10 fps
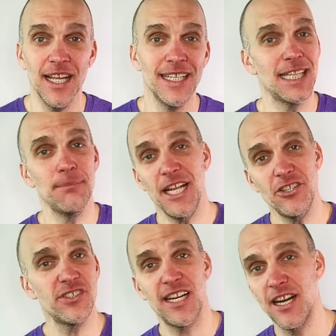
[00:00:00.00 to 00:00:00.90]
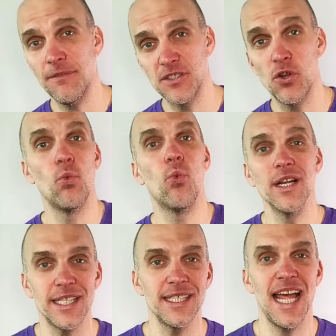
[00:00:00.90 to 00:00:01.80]
get them interested enough to
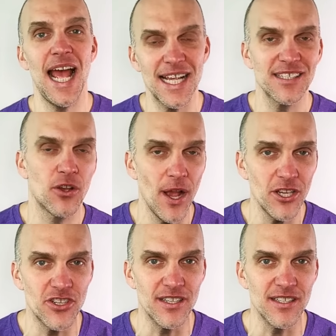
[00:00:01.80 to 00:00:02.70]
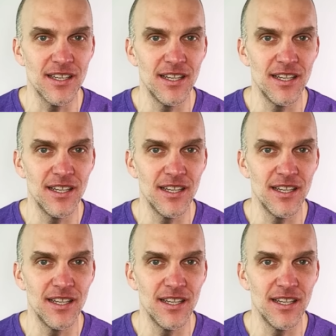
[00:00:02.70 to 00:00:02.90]
want to ask questions.